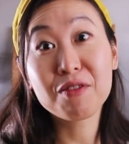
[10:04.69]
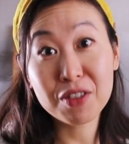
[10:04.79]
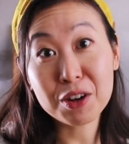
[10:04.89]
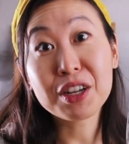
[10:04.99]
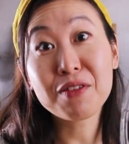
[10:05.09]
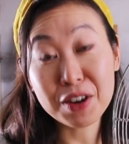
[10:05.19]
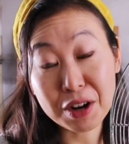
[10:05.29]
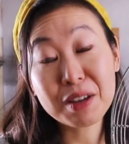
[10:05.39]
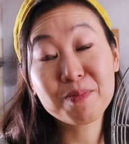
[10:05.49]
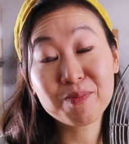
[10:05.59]
very,
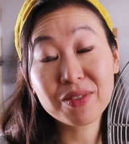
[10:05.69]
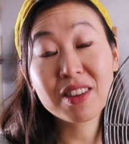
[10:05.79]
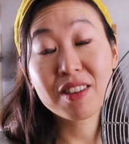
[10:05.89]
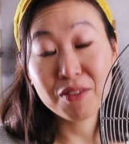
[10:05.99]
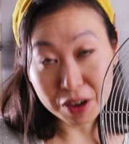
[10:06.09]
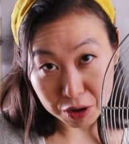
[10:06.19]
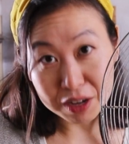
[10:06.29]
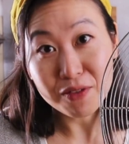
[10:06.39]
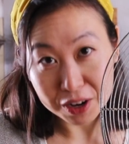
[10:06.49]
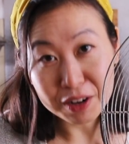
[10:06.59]
very, very,
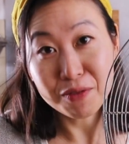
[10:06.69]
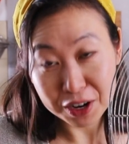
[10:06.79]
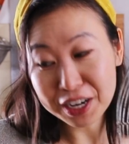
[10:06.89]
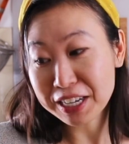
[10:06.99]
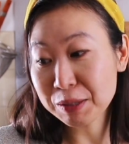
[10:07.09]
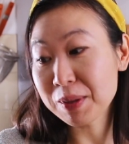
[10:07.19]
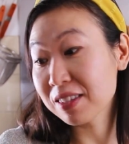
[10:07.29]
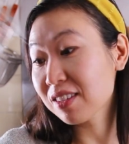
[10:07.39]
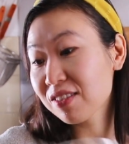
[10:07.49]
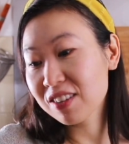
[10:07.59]
very, very
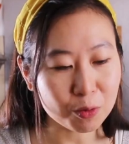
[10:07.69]
expensive.